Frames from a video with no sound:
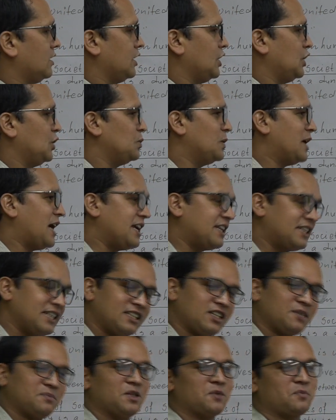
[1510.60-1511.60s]

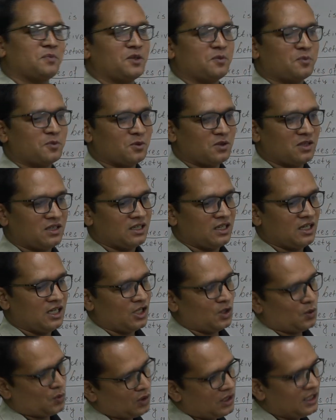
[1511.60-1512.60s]
united of the people,
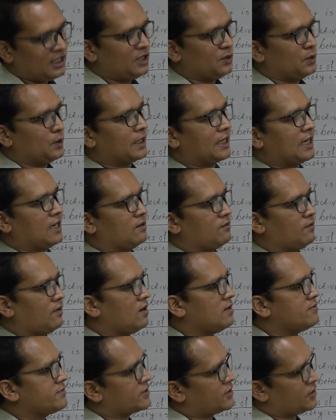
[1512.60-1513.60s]
only we can
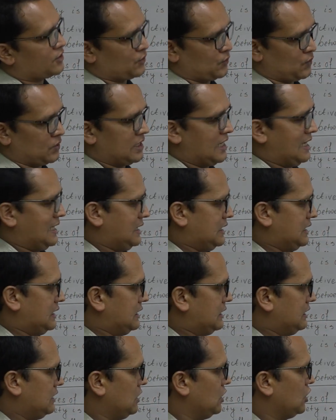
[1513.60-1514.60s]
form the society.
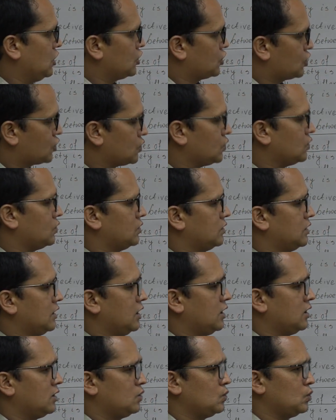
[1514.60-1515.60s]
So,
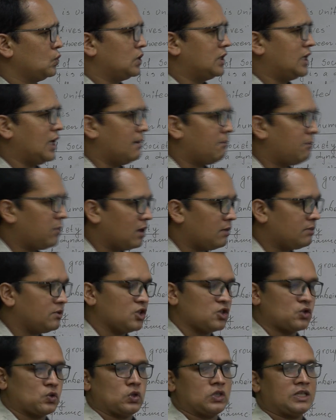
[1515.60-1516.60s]
to develop
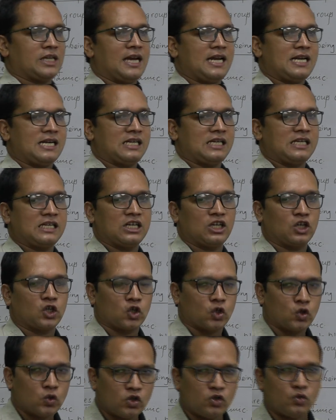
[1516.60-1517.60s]
the society in a
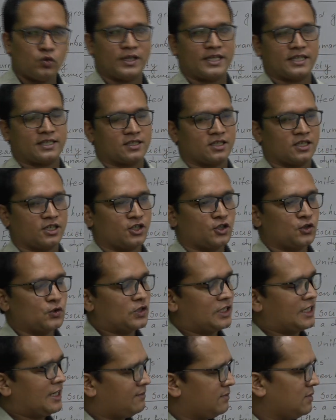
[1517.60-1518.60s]
good ways, to
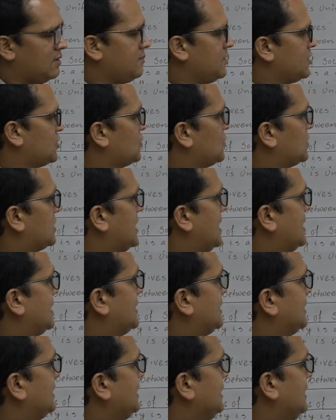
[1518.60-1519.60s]
develop a
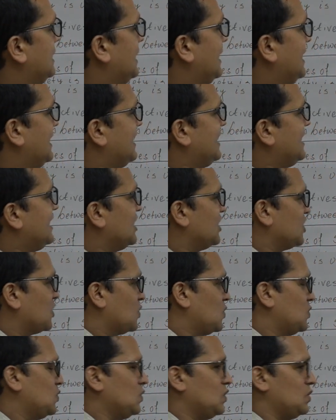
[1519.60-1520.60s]
society in a
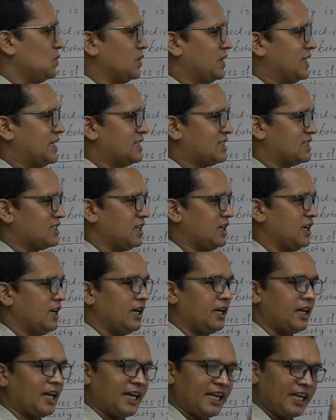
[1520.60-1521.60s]
good ways,
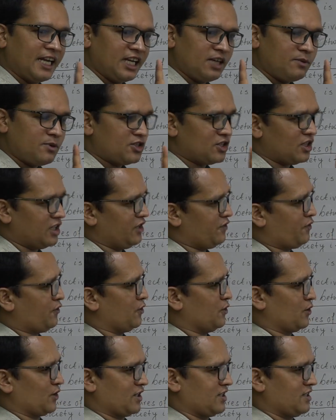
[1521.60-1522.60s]
individual
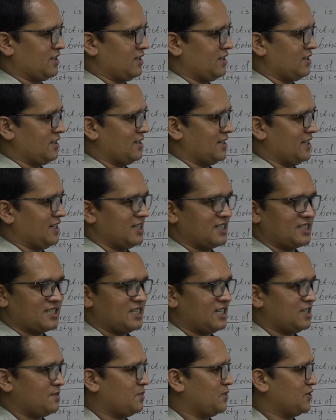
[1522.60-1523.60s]
effort, it is
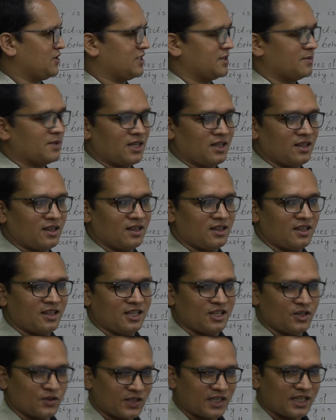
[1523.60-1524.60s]
not possible.
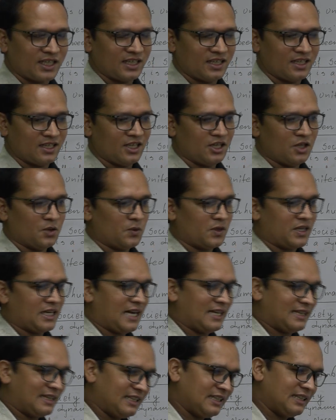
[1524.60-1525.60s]
Okay? When
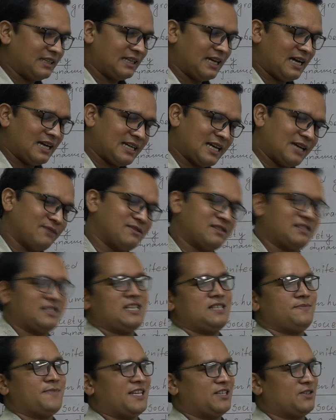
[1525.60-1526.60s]
I think that I will
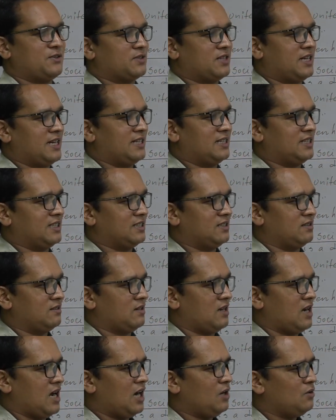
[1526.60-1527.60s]
change my society,
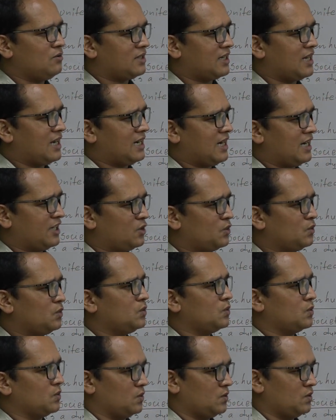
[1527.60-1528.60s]
how can I
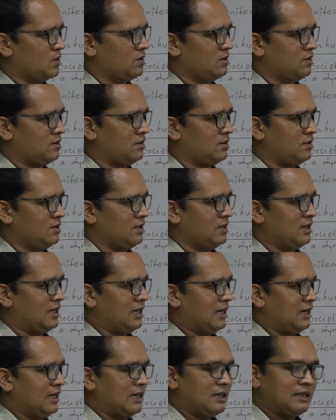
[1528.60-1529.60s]
do?
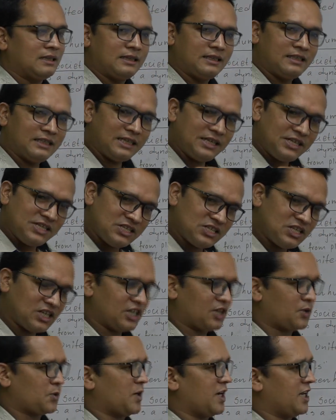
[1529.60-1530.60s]
There is the
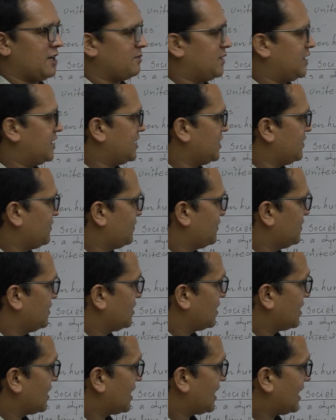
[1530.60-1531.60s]
requirement of
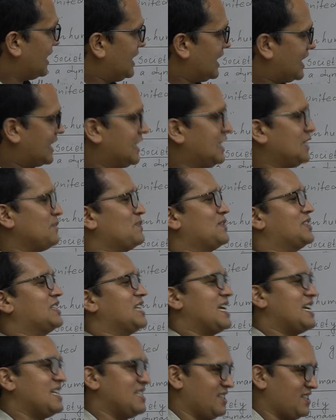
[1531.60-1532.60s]
collective
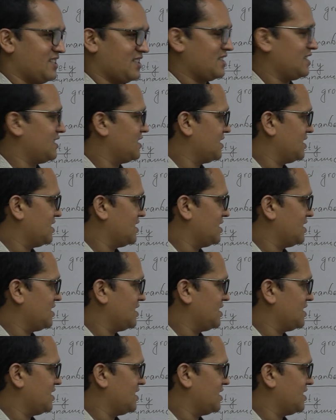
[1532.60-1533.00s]
change,